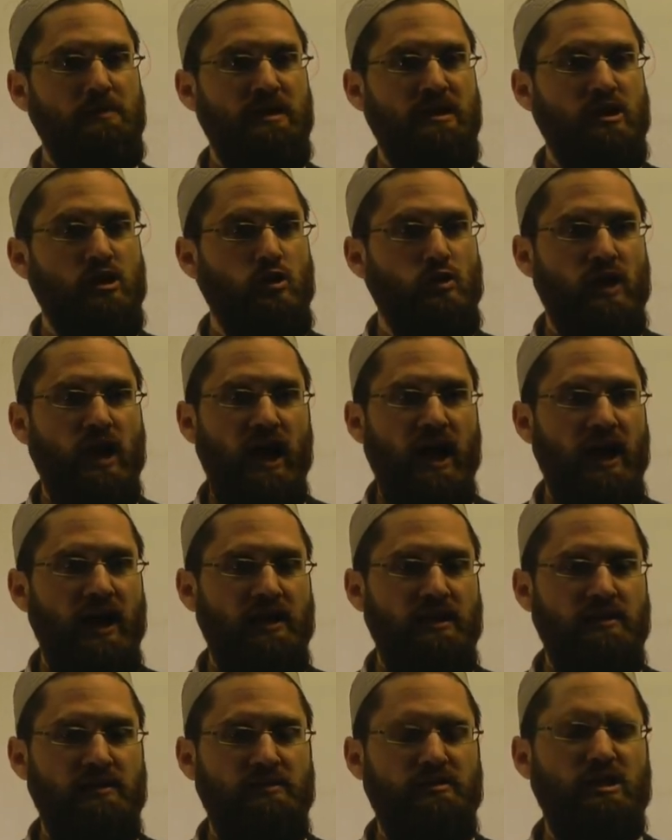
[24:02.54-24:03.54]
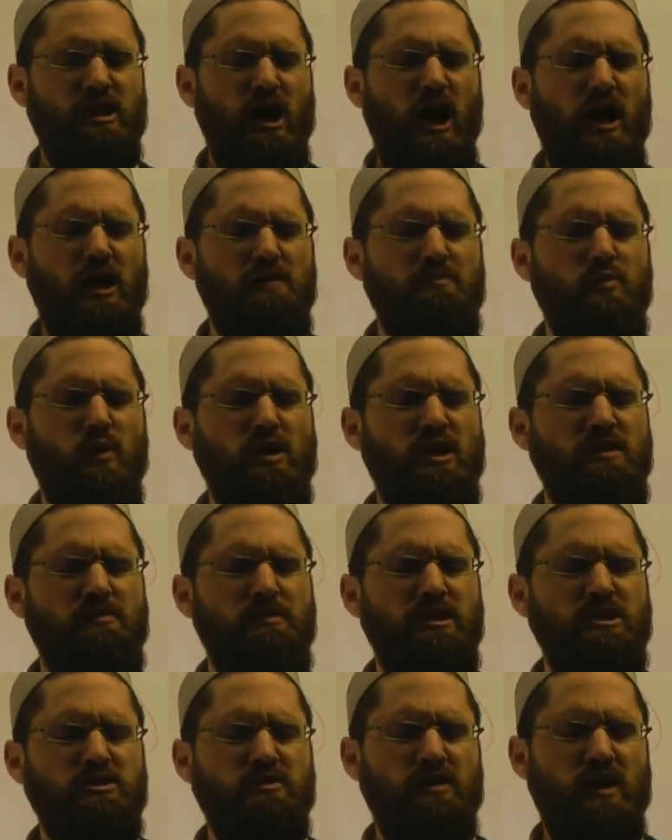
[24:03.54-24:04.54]
in the Quran, qalb, one of the
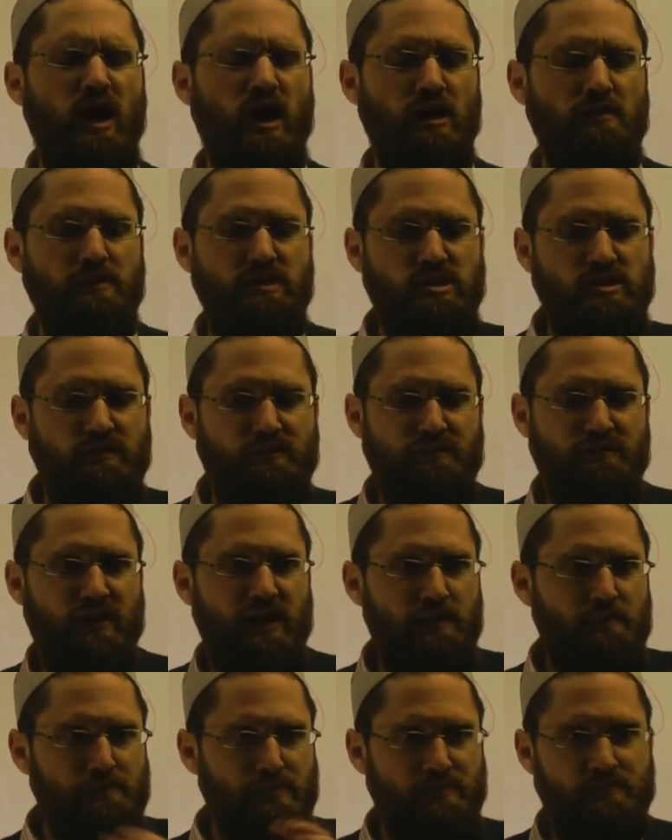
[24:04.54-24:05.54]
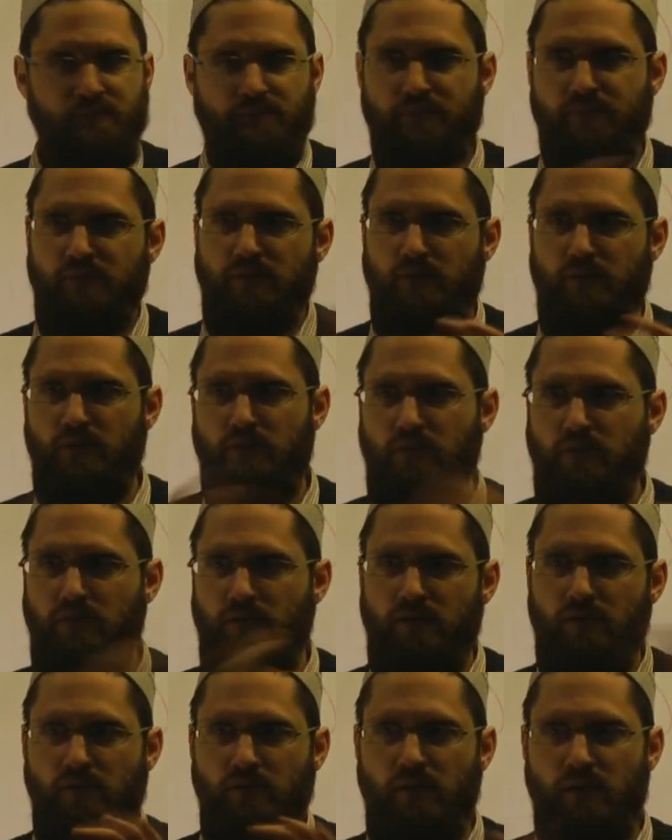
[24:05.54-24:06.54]
meanings of qalb is to flip,
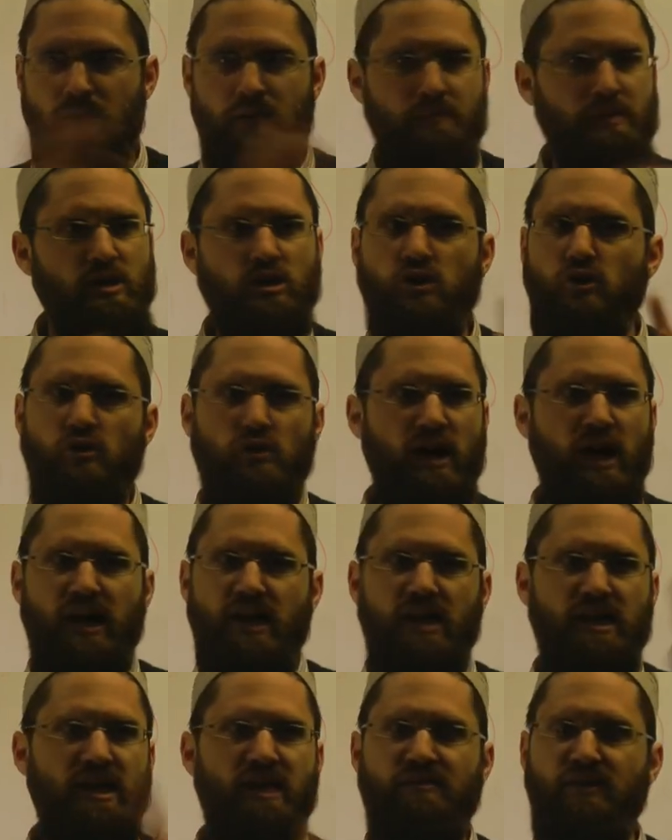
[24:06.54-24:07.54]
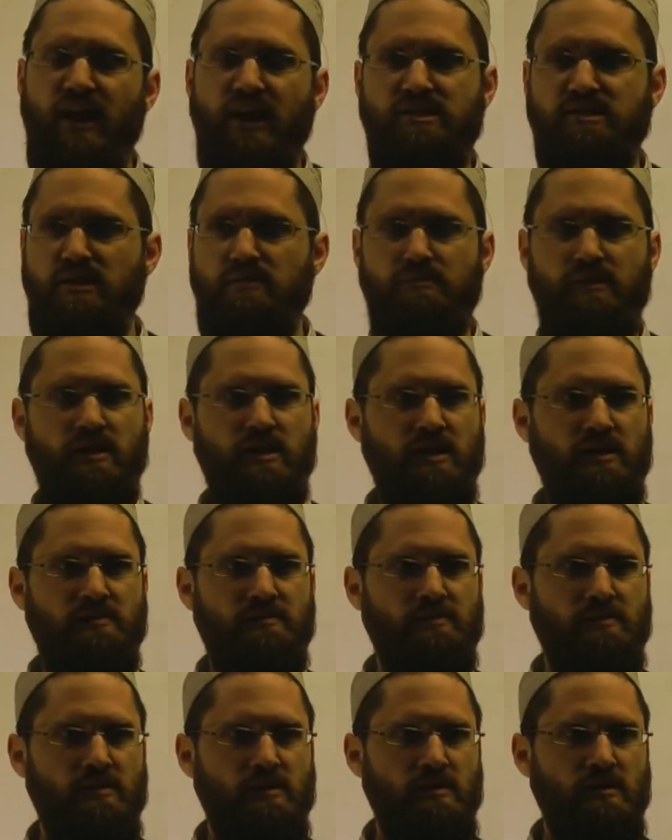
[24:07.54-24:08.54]
but in the Quran it never has that meaning.
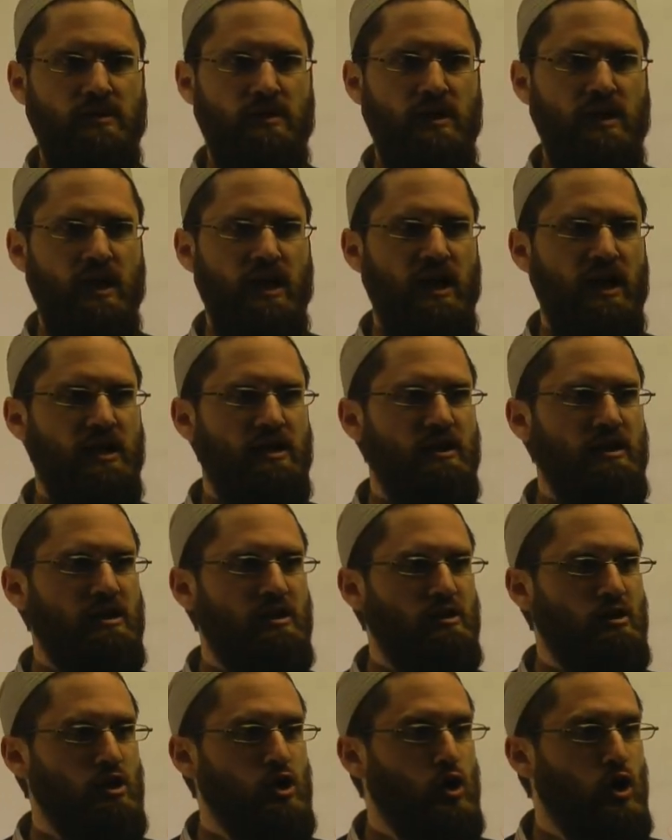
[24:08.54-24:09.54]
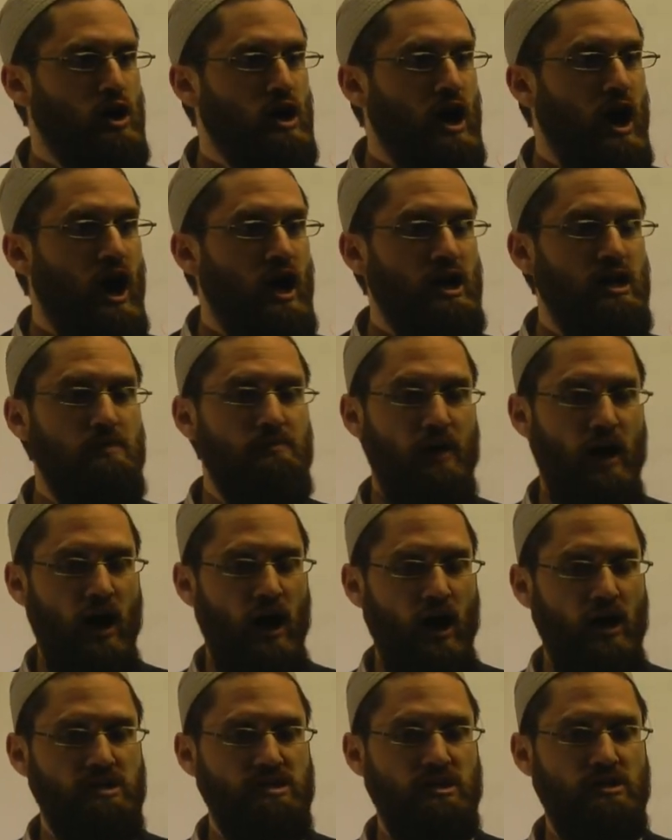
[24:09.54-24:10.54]
In the qalb,
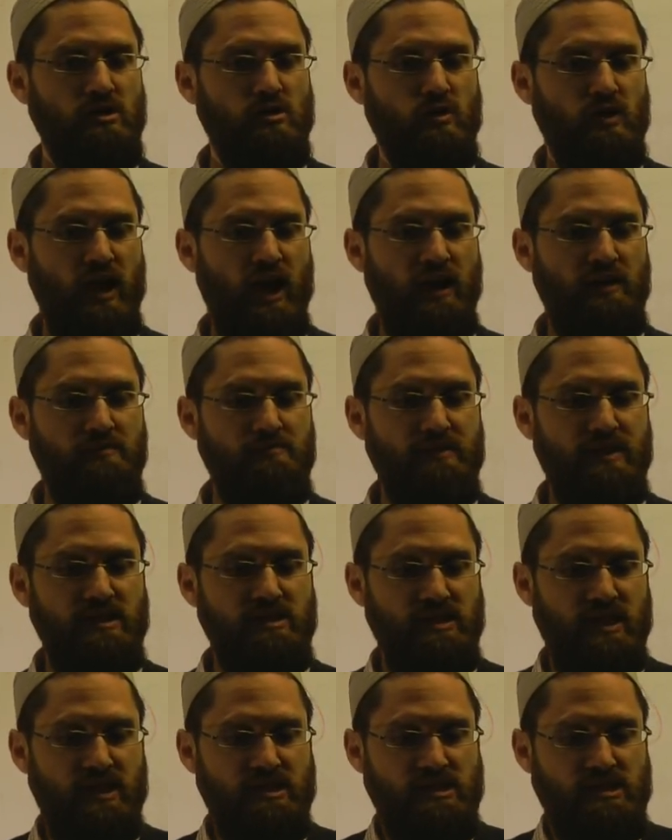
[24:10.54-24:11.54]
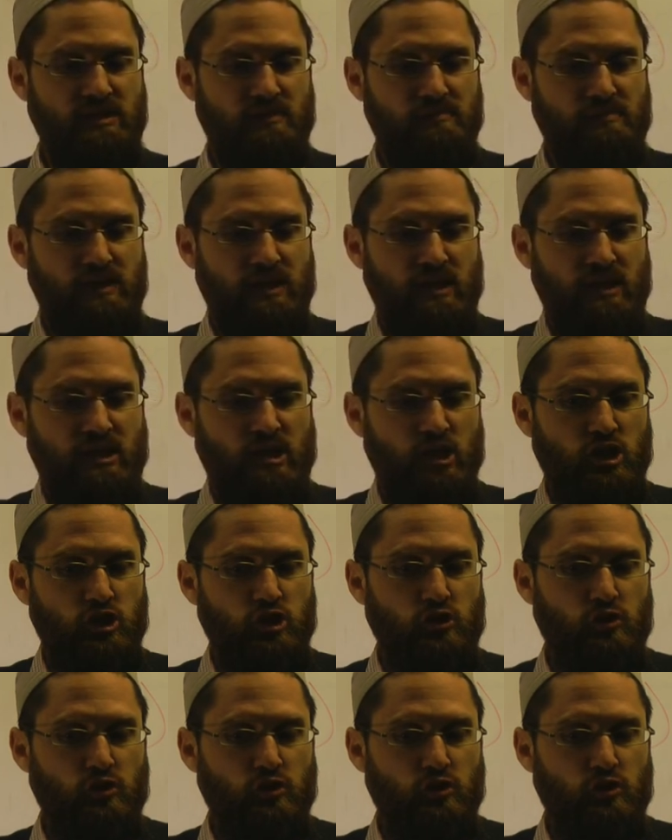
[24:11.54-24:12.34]
heart in the Quran means it's something that